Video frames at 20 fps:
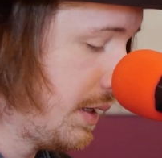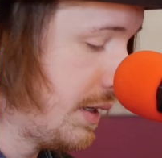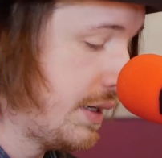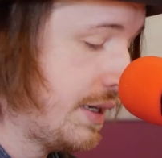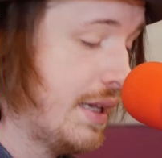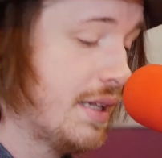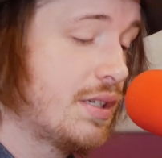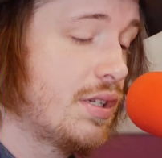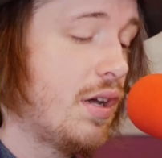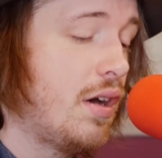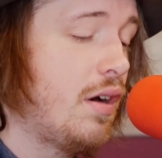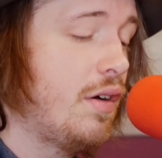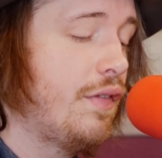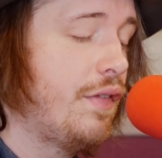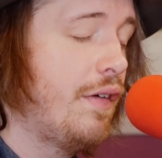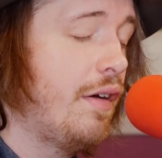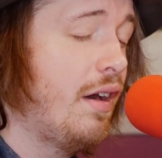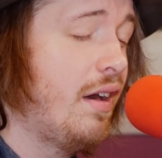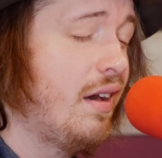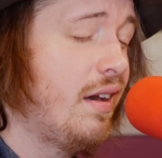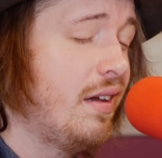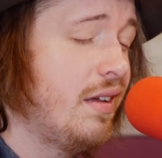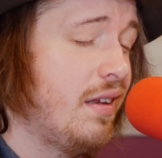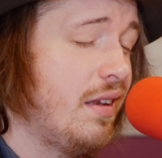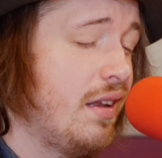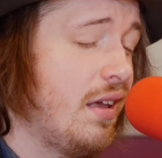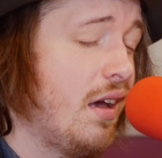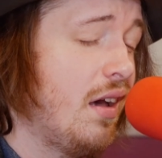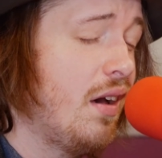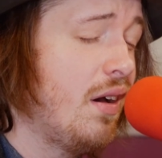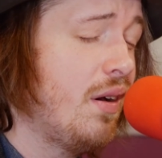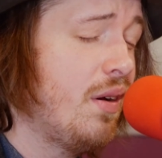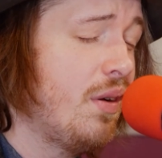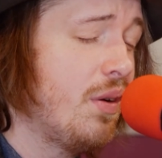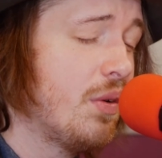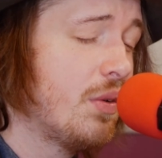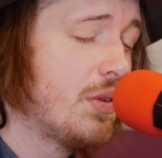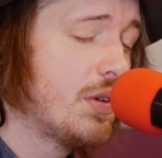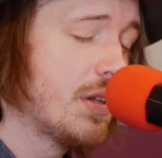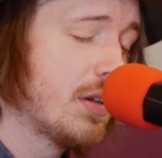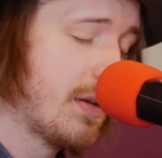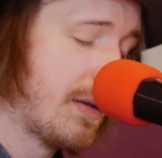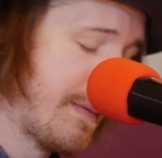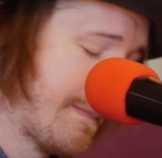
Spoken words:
I guess I'll find out.